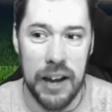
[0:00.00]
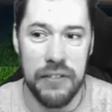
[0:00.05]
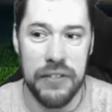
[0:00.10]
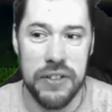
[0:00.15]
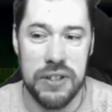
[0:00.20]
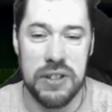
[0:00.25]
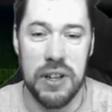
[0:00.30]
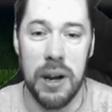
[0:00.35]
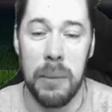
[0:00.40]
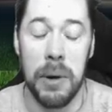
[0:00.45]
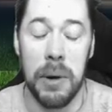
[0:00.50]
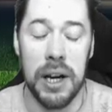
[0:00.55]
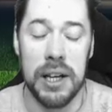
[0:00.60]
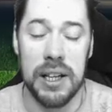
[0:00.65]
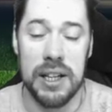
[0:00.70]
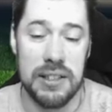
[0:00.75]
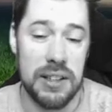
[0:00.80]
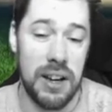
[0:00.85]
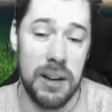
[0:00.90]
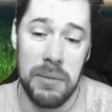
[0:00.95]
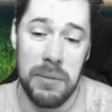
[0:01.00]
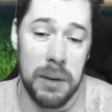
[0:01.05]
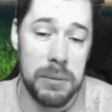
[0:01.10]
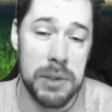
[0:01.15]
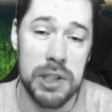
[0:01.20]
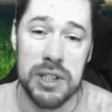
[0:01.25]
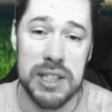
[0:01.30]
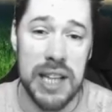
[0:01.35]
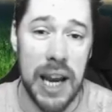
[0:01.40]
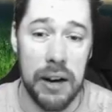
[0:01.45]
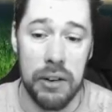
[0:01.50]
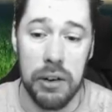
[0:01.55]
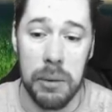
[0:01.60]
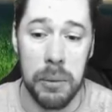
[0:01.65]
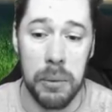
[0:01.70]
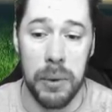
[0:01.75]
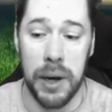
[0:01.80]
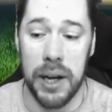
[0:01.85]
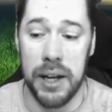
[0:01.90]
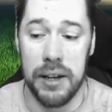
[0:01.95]
for sub ideas, I'm just
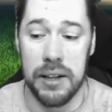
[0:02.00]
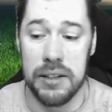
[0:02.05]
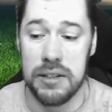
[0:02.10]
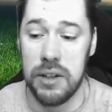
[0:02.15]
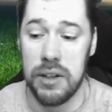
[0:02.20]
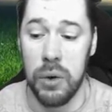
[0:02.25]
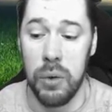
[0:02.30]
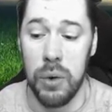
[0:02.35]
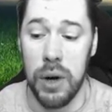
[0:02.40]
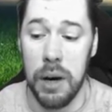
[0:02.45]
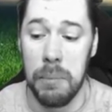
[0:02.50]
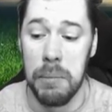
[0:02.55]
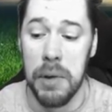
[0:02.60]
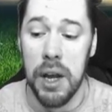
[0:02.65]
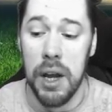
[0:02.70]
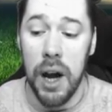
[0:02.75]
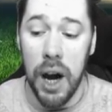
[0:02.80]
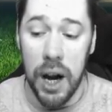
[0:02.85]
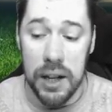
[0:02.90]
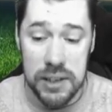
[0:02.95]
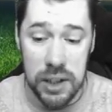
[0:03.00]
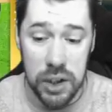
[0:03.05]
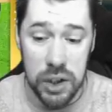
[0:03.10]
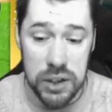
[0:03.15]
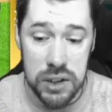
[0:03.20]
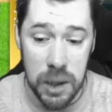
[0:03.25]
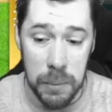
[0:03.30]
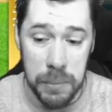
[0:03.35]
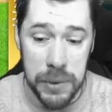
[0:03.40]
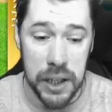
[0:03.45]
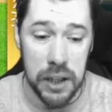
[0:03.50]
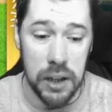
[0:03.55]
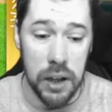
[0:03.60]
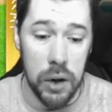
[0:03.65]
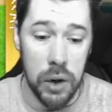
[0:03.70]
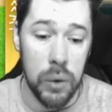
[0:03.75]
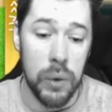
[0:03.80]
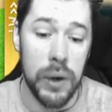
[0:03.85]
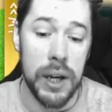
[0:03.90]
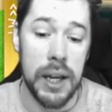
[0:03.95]
terrible at it. So I'll tell you something,
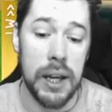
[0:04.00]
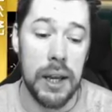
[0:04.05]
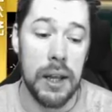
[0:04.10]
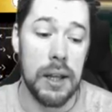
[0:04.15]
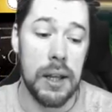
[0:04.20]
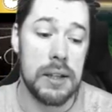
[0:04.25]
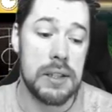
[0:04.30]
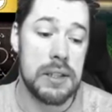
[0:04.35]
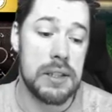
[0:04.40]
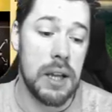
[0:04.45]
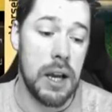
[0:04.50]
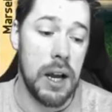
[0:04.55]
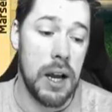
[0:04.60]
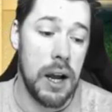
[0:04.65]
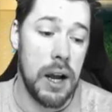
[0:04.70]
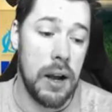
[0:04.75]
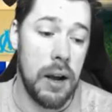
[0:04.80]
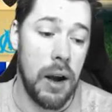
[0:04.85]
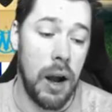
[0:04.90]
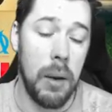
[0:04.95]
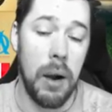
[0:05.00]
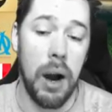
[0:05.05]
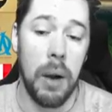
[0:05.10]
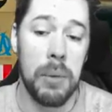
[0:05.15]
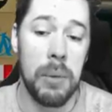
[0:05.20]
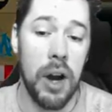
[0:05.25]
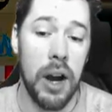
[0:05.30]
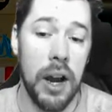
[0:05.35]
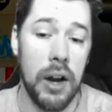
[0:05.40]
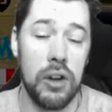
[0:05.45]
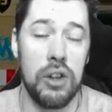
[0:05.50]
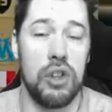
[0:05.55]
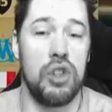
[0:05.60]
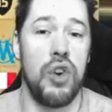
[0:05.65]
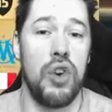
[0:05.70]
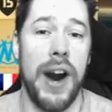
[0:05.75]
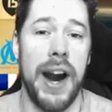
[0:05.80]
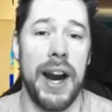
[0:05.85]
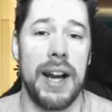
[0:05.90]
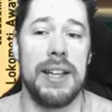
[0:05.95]
though. It's I'm going on a
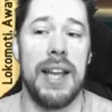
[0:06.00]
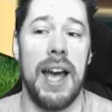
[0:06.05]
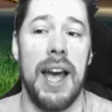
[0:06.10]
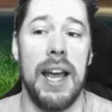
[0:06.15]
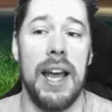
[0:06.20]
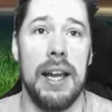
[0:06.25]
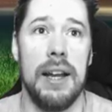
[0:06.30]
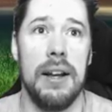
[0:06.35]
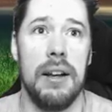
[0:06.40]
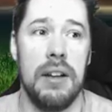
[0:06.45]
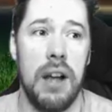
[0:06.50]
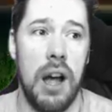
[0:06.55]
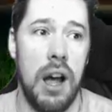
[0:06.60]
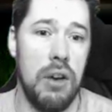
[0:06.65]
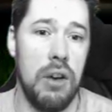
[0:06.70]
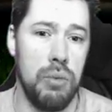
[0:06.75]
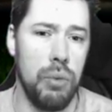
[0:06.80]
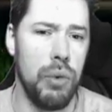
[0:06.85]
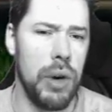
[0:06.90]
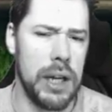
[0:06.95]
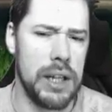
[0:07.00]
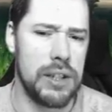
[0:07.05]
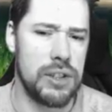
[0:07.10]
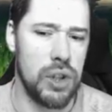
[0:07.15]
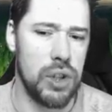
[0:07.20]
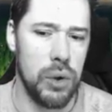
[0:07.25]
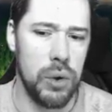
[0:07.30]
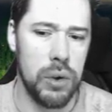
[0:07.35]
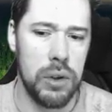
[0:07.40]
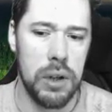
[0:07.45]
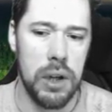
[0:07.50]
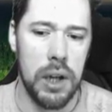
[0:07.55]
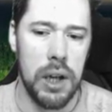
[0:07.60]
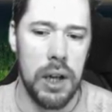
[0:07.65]
track day really soon.